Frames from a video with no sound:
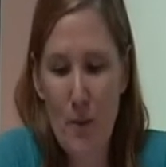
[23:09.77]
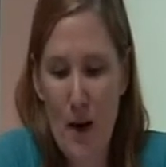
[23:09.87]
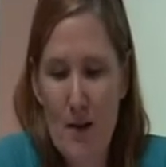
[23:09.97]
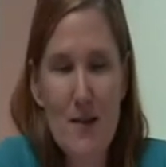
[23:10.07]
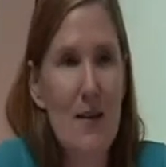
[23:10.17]

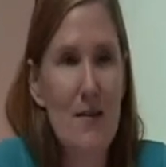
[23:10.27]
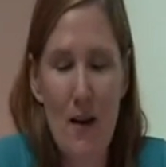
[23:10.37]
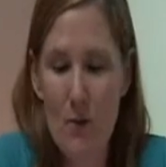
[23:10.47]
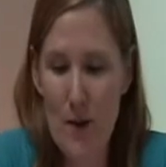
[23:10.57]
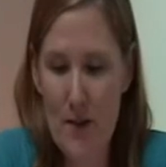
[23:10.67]
models in
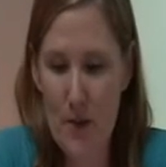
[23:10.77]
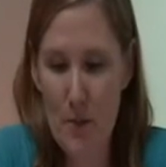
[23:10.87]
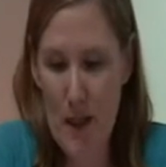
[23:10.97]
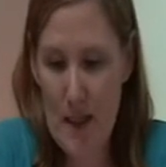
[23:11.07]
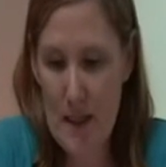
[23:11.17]
non-Western
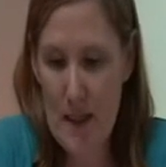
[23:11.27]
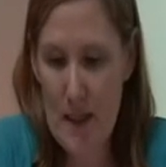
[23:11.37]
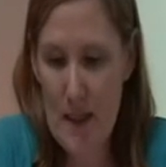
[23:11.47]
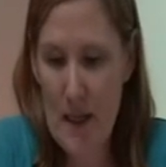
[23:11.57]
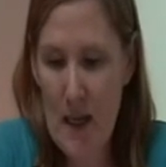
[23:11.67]

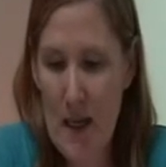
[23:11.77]
places.